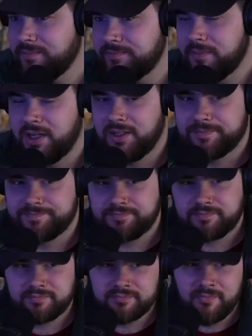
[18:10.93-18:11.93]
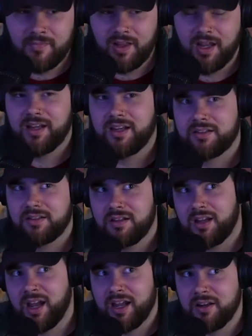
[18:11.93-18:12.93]
Um, I guess
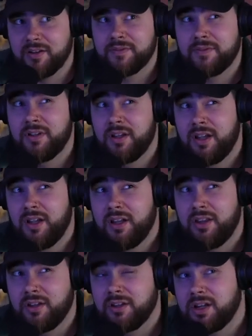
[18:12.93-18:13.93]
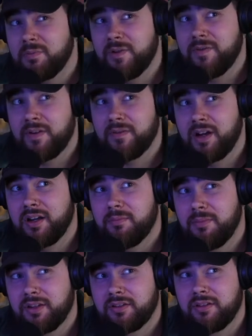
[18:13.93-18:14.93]
kind of the only time we've ever had to
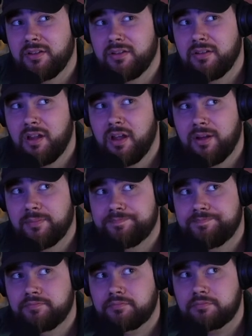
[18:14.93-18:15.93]
muzzle um,